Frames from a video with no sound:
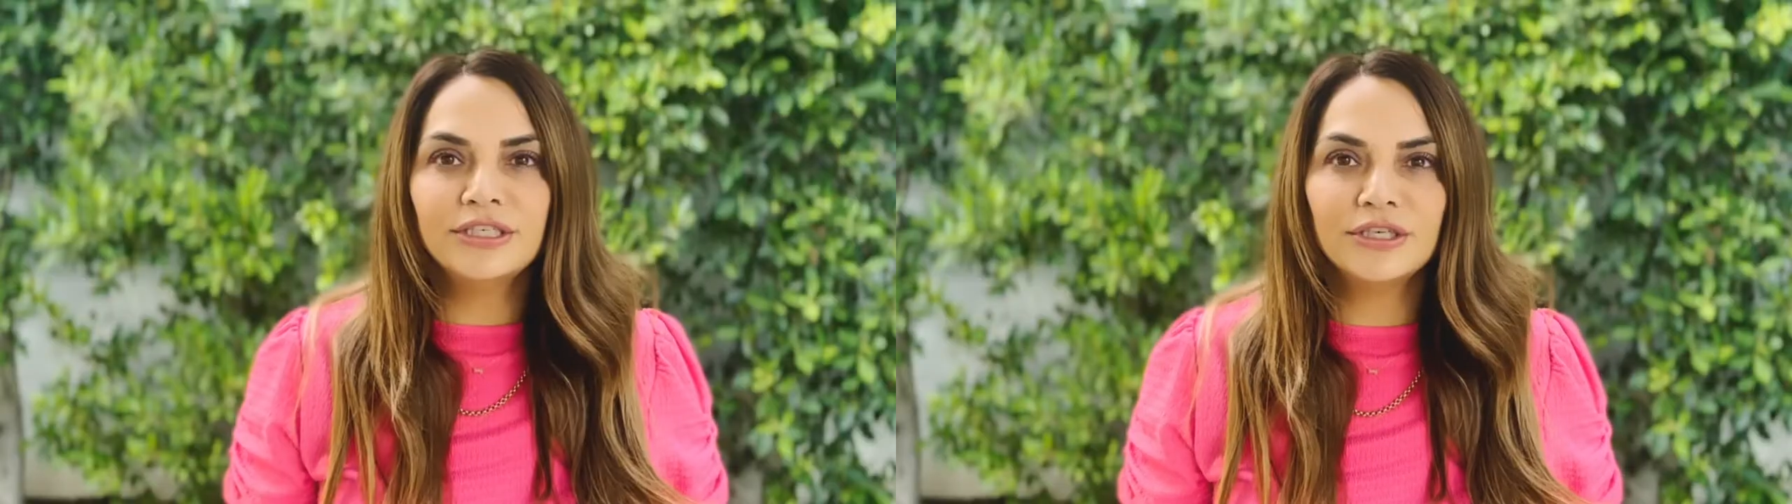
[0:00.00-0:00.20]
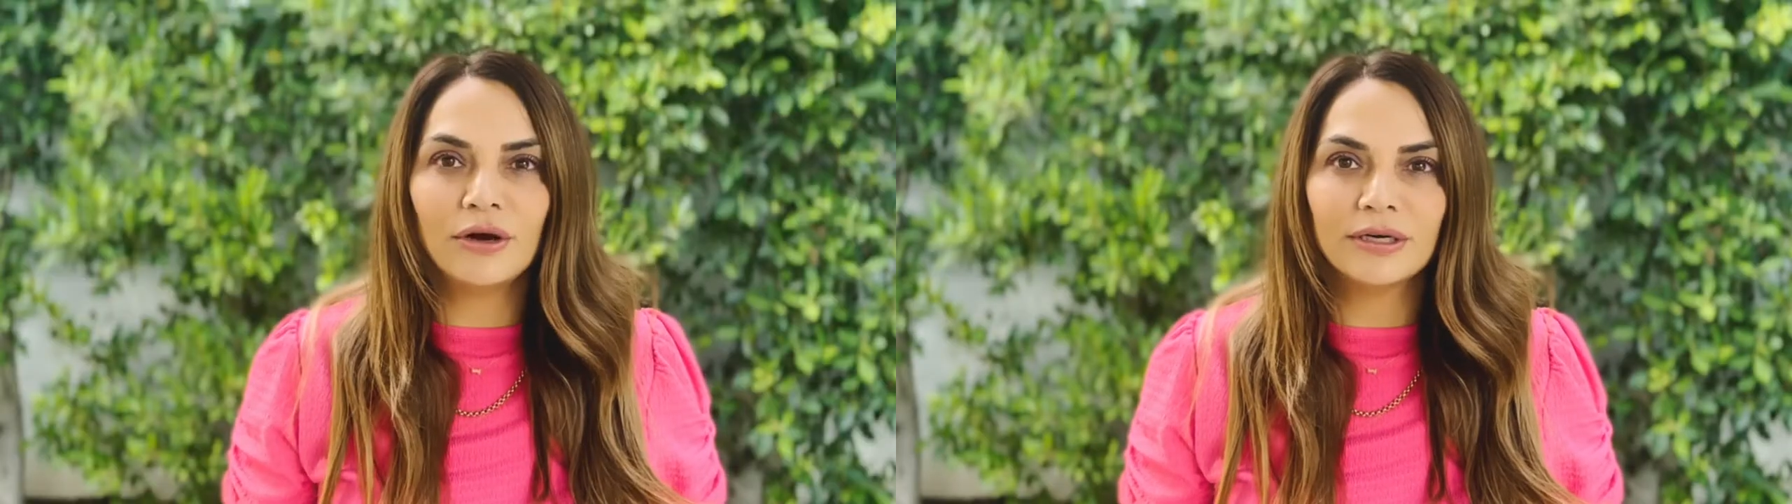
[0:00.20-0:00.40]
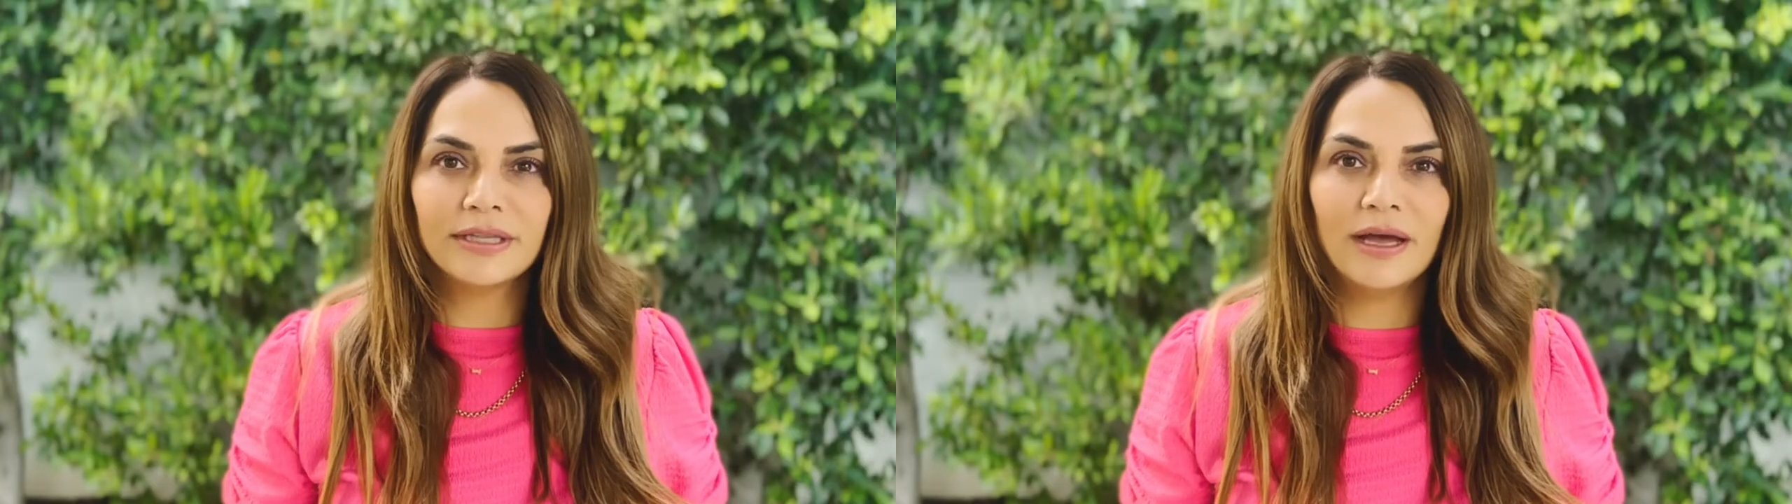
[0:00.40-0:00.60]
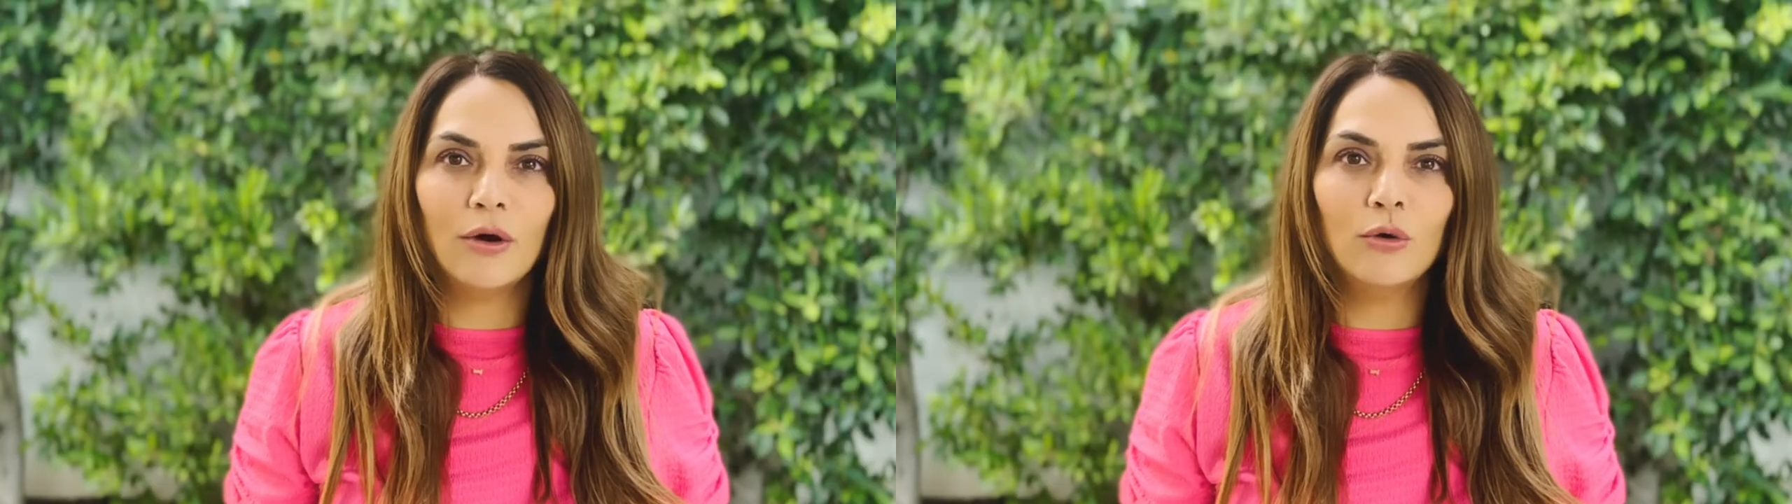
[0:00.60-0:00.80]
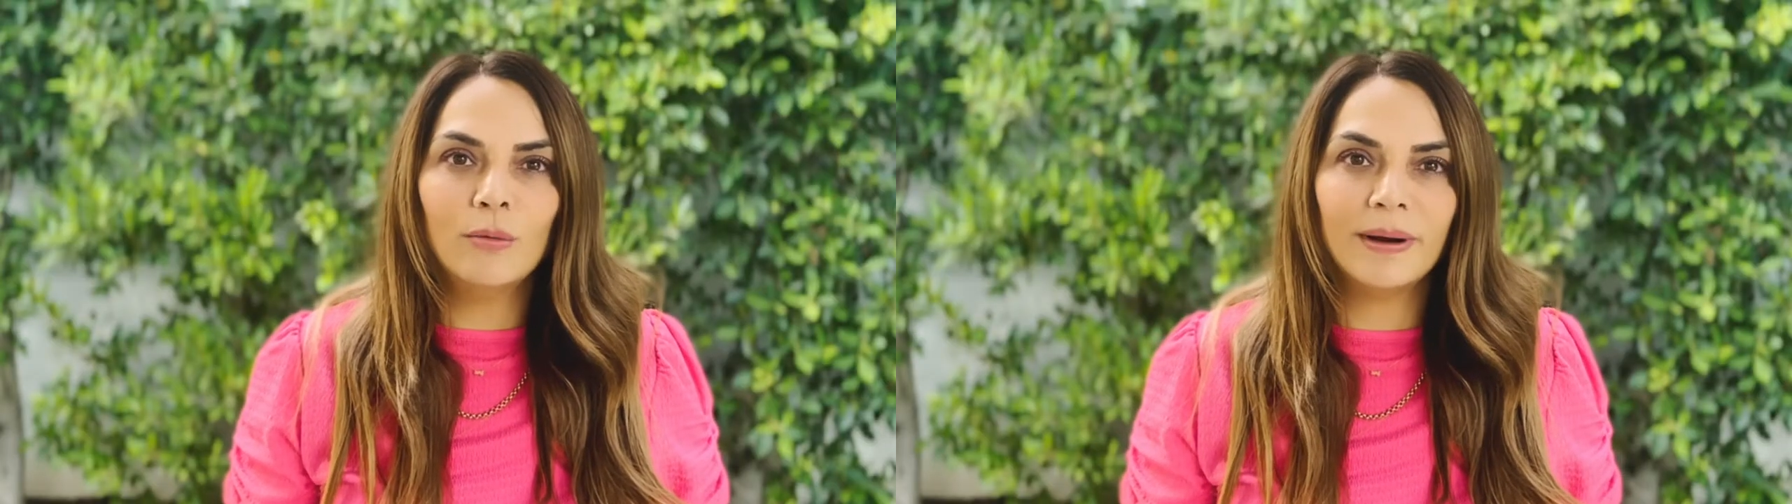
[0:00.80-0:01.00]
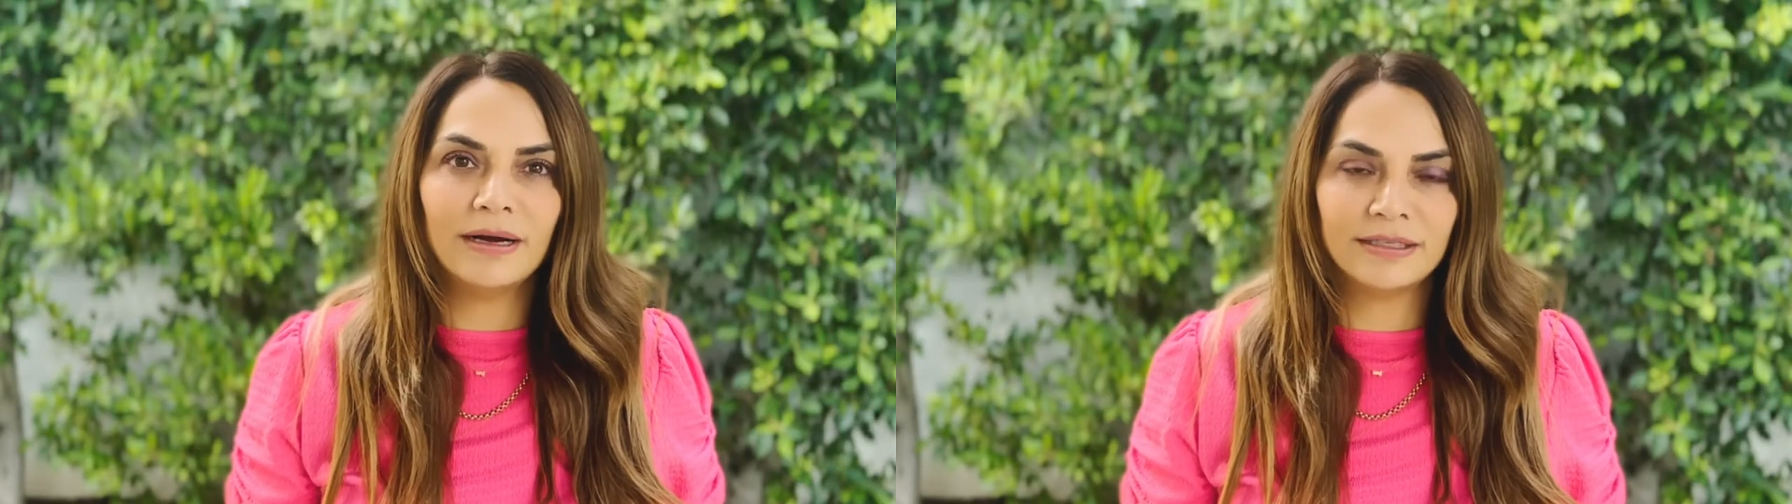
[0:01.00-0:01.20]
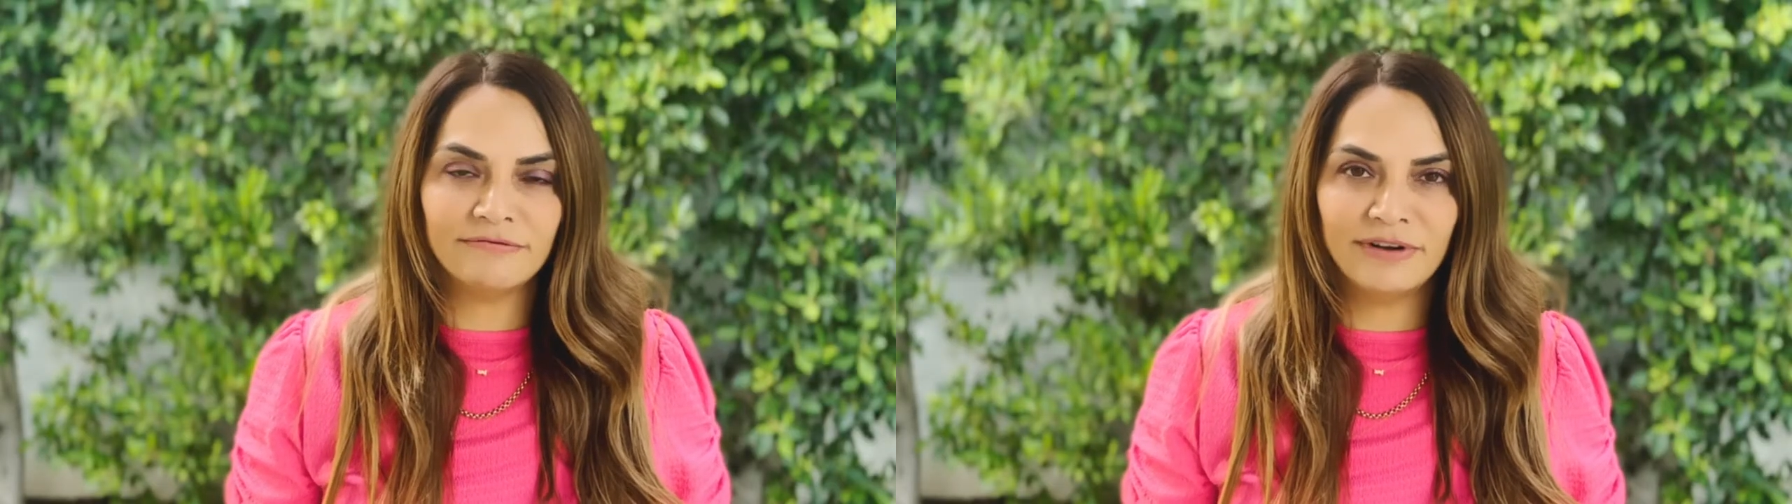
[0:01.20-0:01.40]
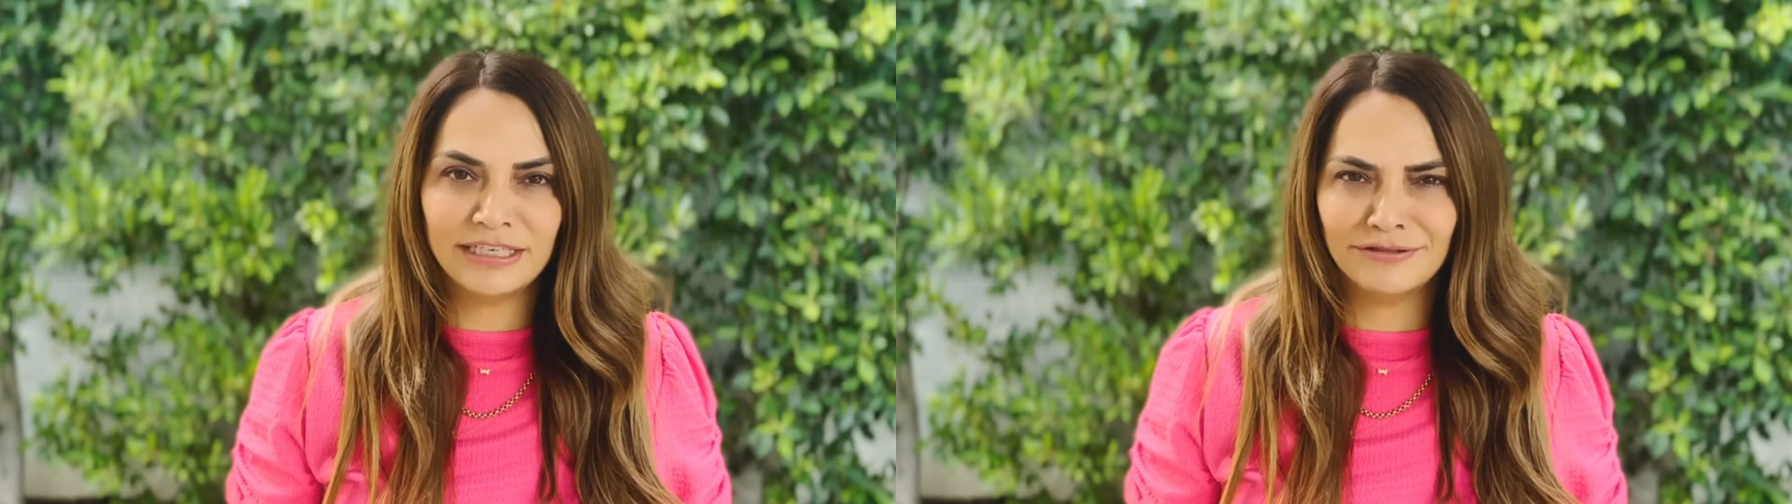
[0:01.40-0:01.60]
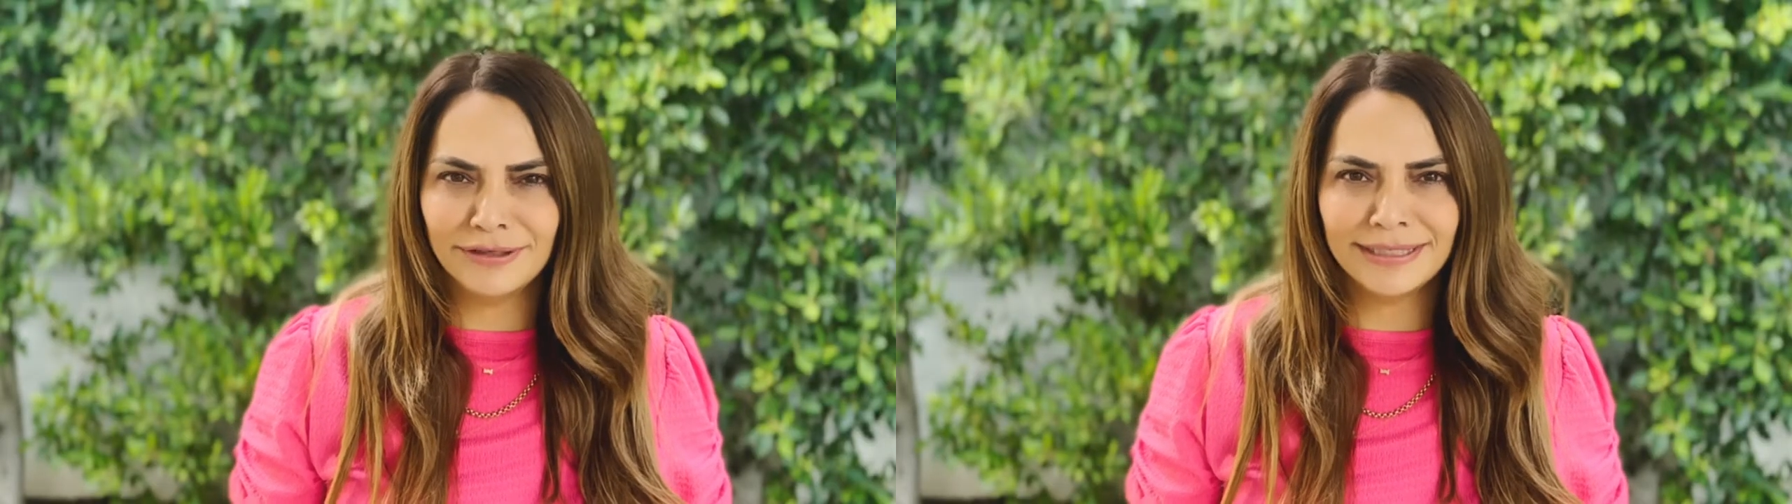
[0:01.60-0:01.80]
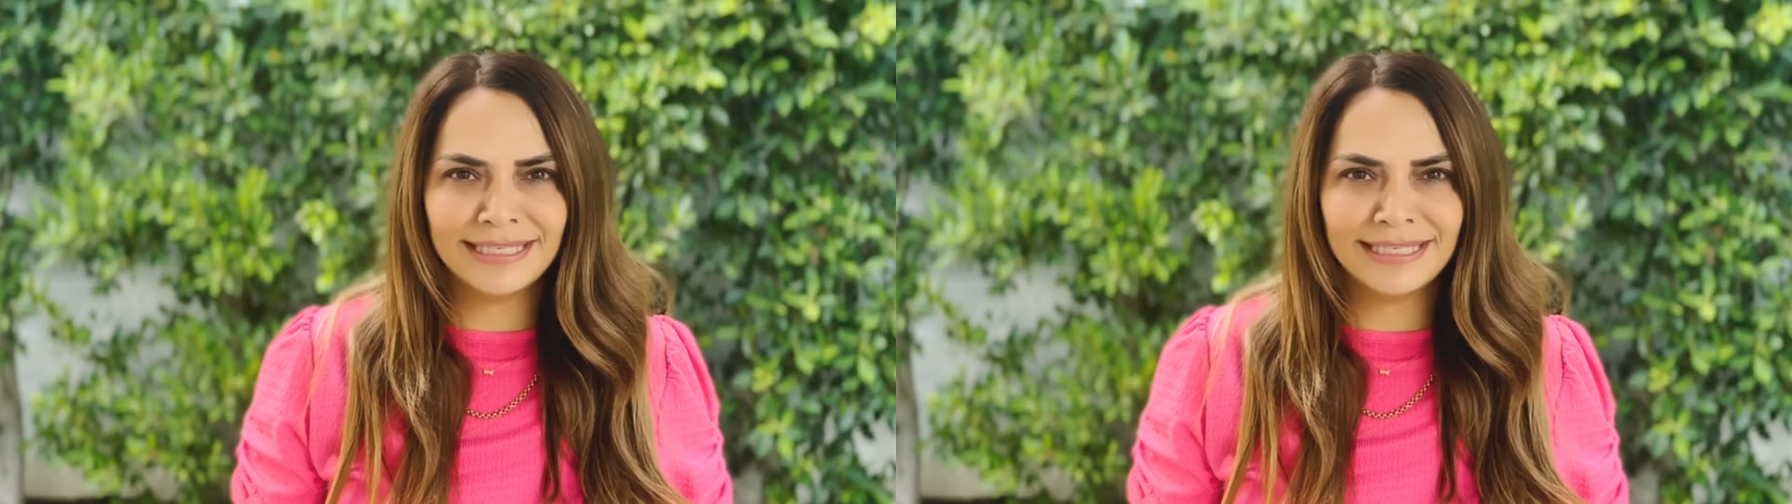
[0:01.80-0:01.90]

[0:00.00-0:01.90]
shocked that all bars and restaurants